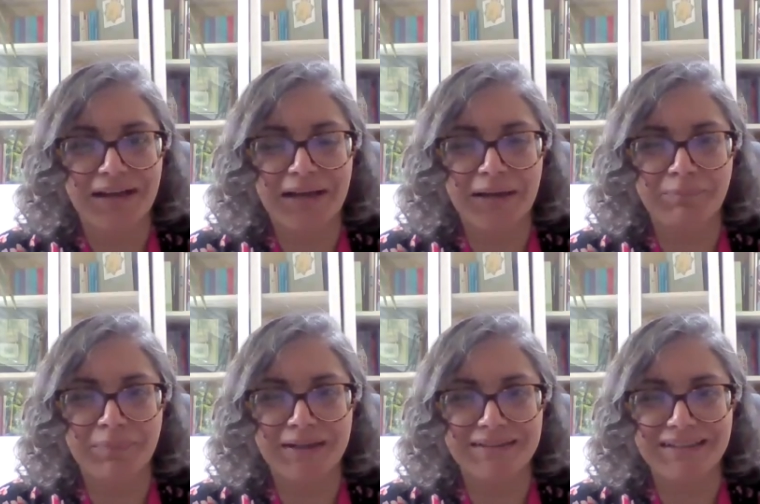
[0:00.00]

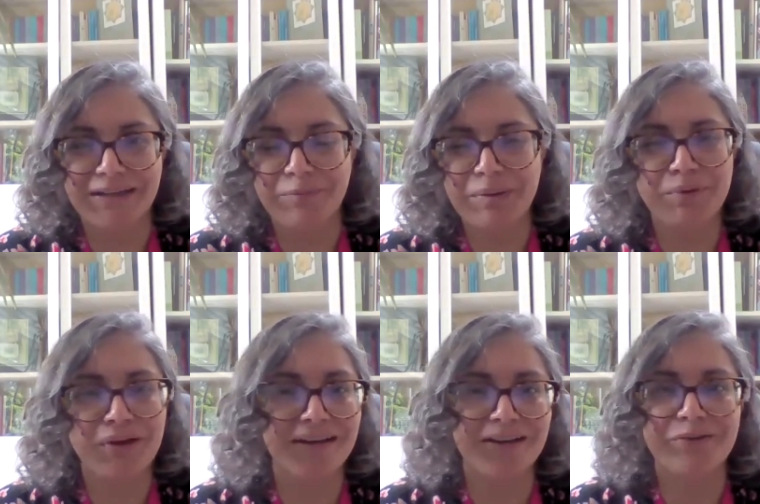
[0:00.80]
But you know, people
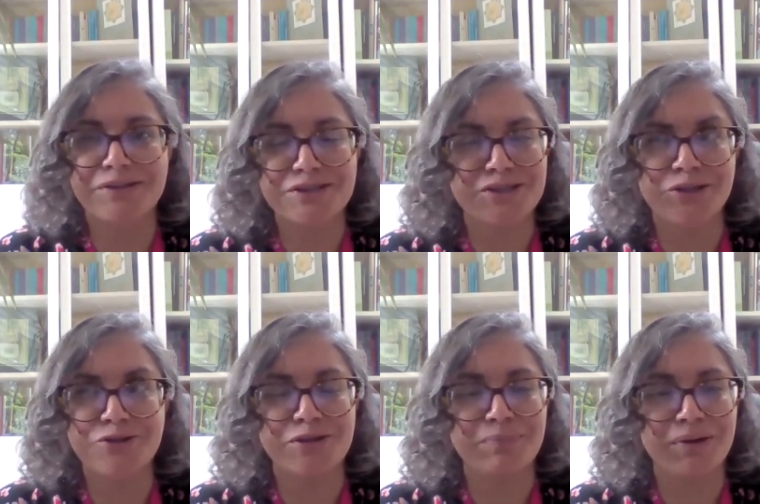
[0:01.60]
kind of go into
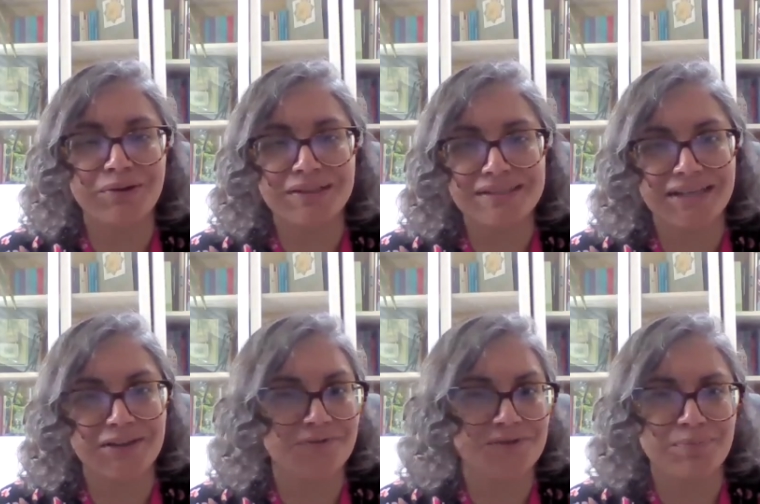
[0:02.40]
solution mode instead
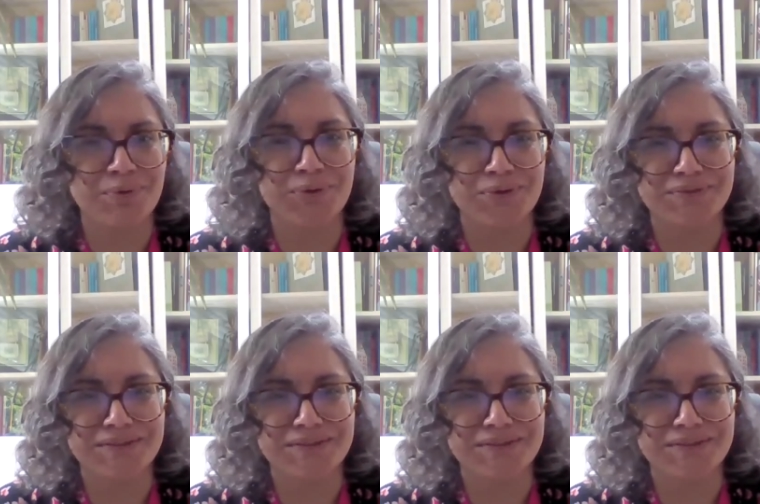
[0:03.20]
of support.